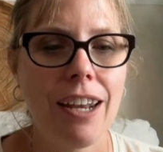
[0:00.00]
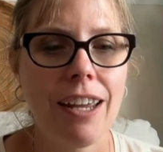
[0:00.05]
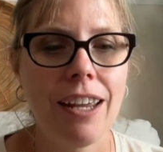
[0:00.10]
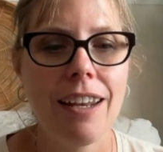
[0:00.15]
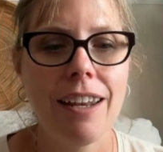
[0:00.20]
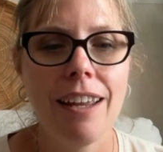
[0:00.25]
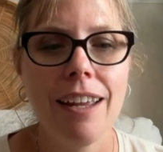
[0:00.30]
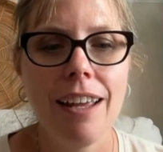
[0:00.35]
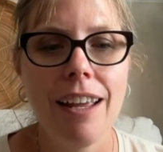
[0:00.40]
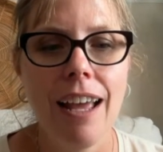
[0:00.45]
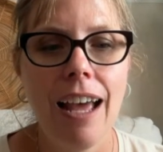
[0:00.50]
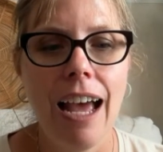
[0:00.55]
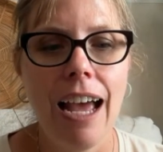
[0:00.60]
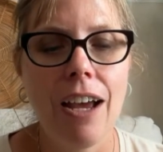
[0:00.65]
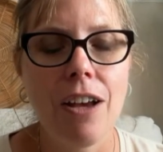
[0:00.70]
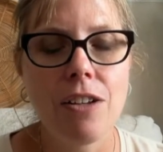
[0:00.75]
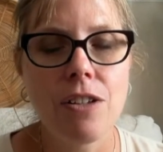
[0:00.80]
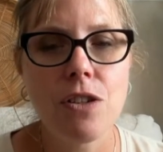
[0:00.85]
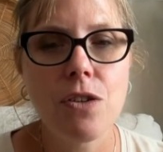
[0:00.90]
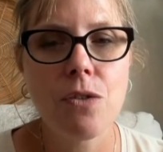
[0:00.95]
it. I
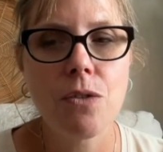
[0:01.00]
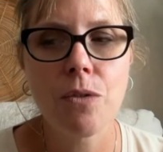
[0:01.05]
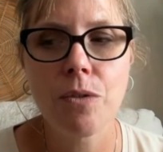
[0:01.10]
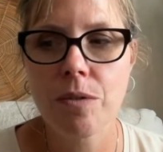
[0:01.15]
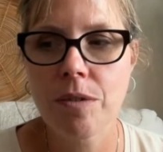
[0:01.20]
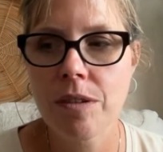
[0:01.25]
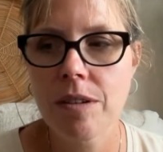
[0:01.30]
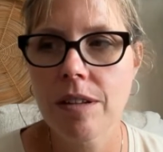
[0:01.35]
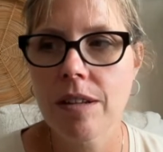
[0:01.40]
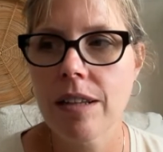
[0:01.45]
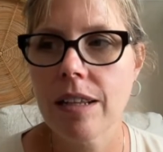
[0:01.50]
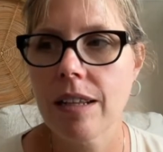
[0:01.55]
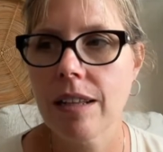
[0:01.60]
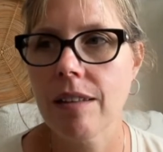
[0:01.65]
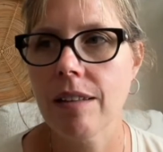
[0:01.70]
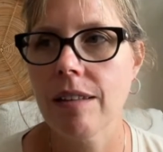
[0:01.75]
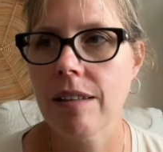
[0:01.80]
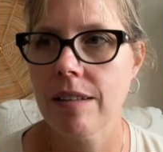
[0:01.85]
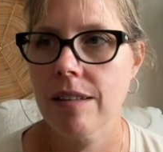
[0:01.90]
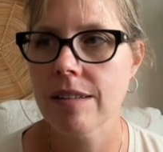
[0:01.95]
also
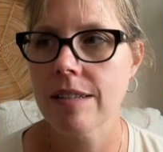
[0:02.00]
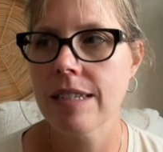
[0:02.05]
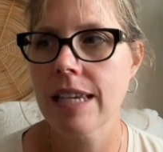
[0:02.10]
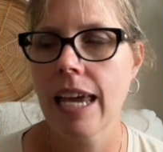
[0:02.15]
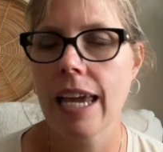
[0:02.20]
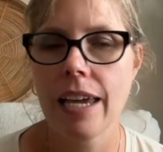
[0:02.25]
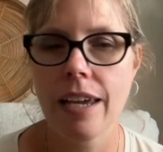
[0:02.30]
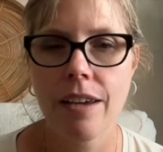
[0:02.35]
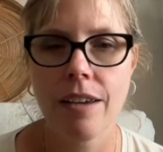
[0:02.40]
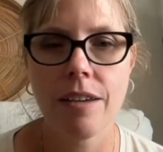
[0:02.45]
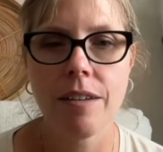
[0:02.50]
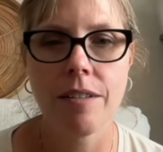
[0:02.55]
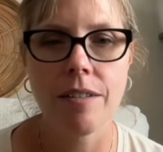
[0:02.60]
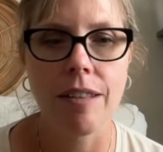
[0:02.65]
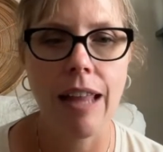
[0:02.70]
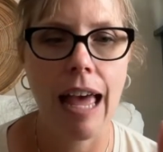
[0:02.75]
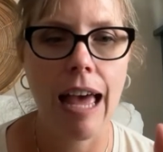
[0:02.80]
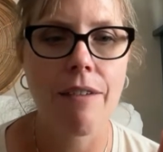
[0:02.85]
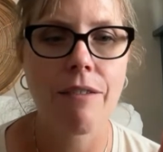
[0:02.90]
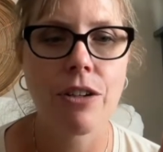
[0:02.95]
take
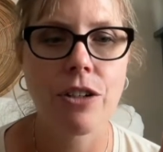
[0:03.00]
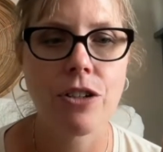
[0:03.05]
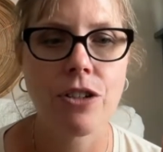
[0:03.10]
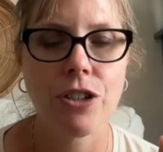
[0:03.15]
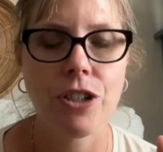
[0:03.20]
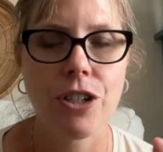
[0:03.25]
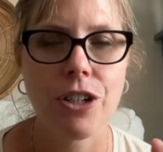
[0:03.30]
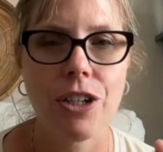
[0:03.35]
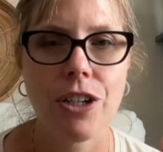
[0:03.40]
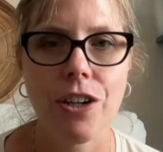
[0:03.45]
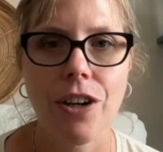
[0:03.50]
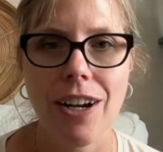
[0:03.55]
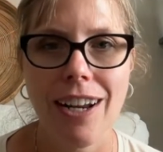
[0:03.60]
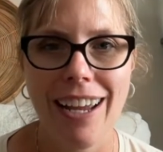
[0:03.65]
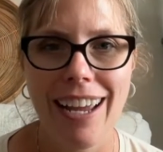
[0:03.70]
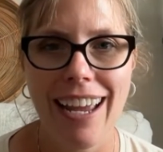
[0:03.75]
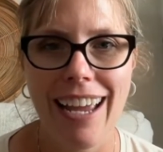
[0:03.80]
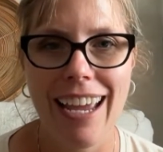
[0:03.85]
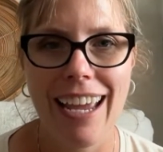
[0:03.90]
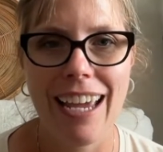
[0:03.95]
lavender
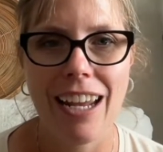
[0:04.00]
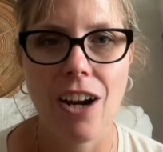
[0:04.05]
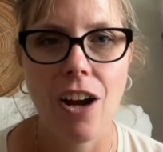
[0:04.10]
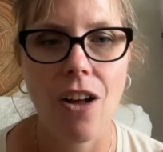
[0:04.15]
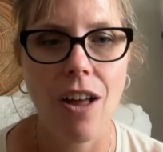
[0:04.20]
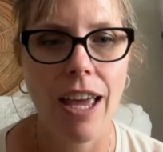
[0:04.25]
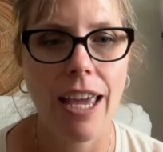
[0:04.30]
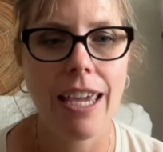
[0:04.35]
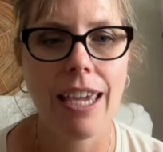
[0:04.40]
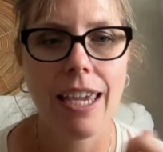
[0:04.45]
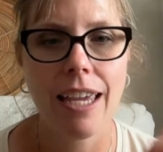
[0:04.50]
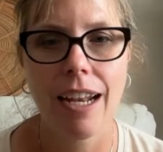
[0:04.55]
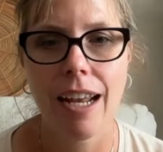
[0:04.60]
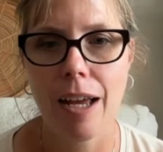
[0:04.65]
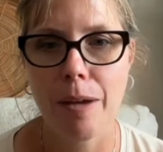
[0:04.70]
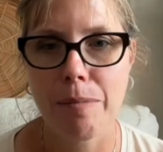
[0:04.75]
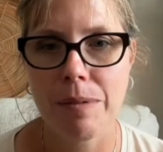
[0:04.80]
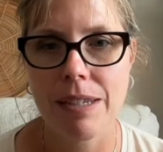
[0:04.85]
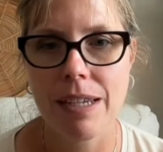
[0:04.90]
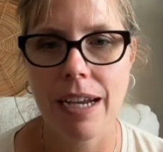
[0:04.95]
and I'll hang it
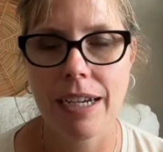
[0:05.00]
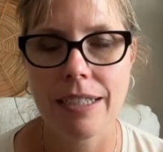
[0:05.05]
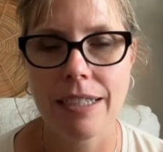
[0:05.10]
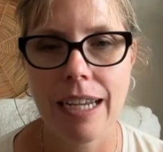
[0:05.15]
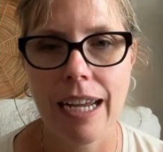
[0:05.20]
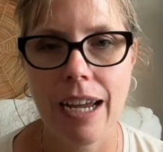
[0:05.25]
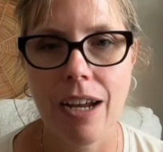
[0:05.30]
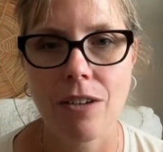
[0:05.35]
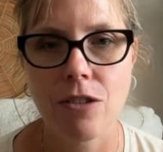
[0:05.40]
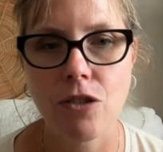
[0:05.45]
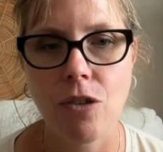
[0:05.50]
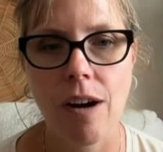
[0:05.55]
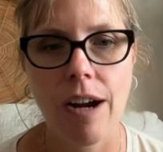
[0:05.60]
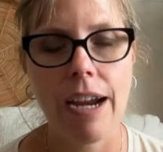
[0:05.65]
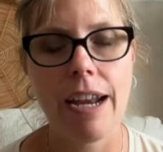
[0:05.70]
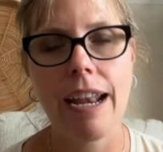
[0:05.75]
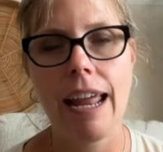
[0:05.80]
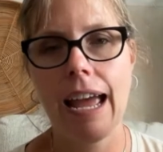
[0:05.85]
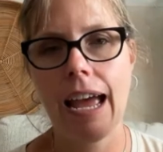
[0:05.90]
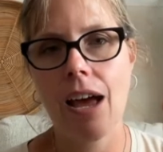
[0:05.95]
upside down, dry
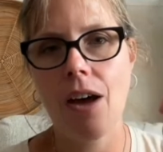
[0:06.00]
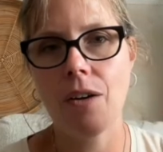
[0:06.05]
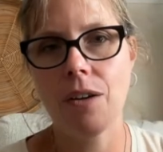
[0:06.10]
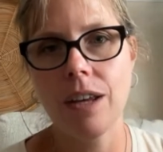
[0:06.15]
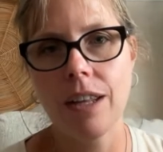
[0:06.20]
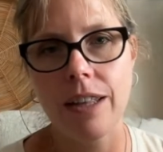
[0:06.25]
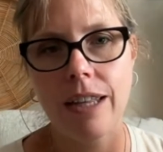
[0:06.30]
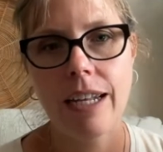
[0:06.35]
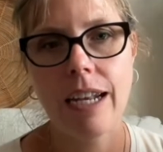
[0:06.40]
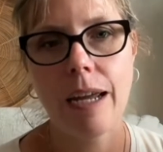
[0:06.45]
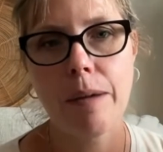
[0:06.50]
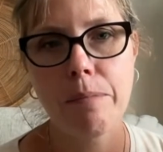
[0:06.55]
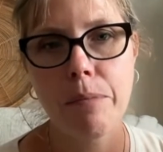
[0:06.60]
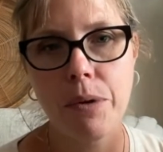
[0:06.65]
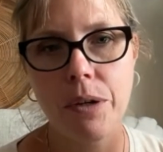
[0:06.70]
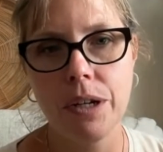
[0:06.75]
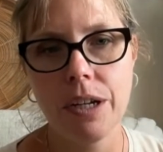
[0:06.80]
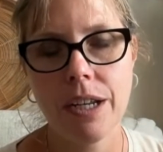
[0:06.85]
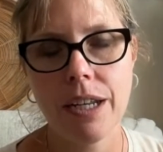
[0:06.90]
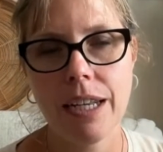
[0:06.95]
it out, and then I
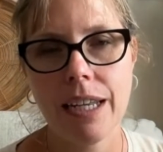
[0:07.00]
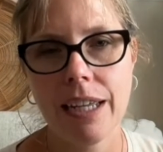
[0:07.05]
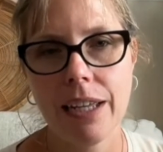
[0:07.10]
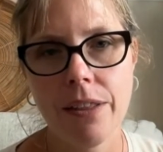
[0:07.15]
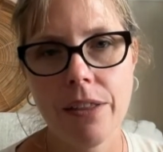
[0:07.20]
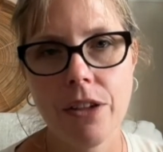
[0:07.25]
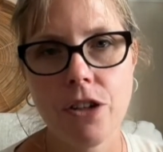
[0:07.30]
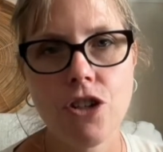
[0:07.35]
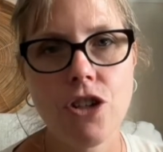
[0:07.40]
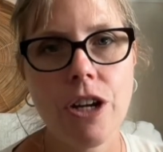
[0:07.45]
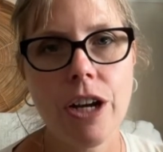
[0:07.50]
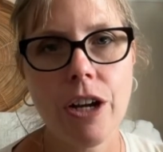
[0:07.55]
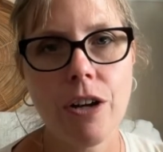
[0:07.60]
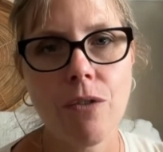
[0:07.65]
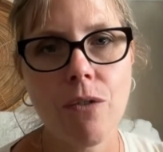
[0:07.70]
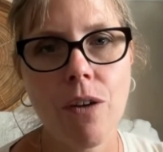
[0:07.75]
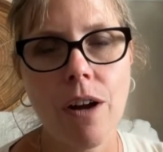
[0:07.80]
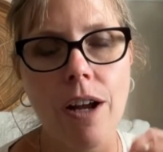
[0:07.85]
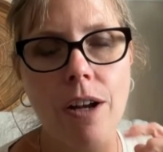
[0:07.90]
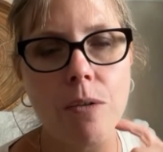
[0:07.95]
put it in the chicken
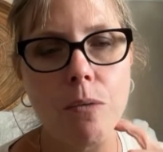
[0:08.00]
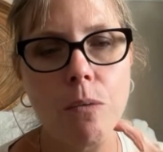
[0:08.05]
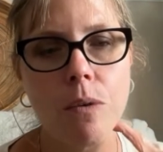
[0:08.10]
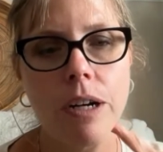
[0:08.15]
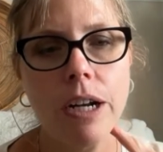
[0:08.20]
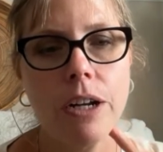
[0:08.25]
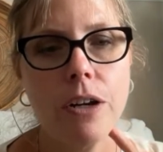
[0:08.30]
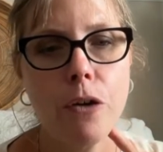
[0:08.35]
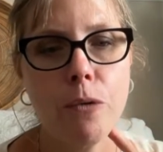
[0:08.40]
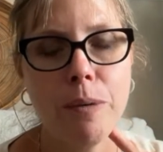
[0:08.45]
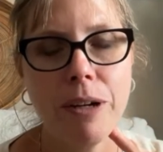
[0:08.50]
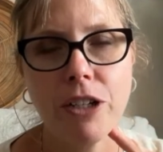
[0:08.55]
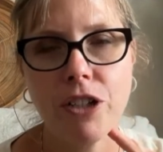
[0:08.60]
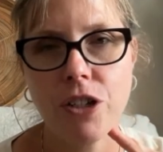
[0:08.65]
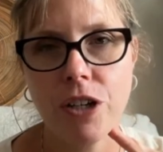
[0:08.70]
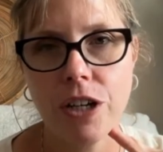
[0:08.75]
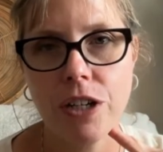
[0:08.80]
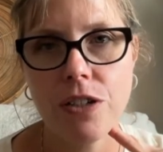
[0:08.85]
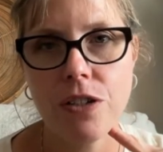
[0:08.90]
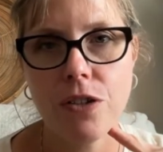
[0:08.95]
run when I know my
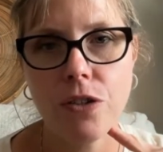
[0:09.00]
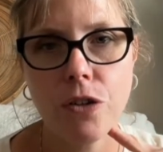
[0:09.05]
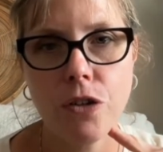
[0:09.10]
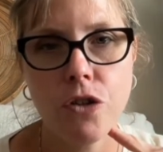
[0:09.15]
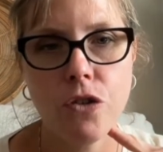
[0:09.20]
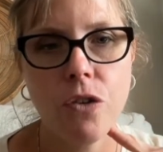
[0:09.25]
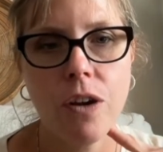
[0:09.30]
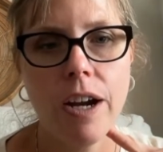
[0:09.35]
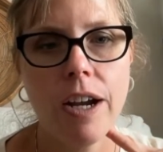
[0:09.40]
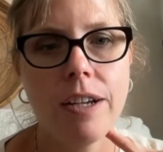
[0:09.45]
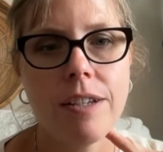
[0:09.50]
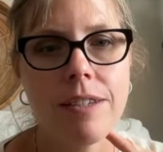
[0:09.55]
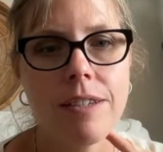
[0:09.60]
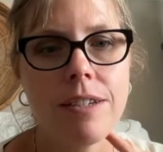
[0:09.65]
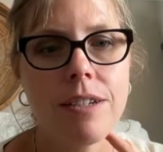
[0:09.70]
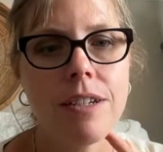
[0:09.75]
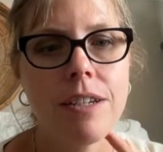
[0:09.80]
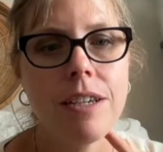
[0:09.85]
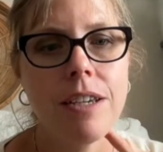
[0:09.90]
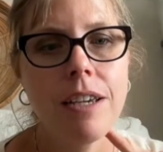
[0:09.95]
chickens are
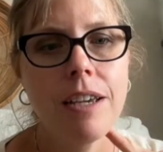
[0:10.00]
stressed.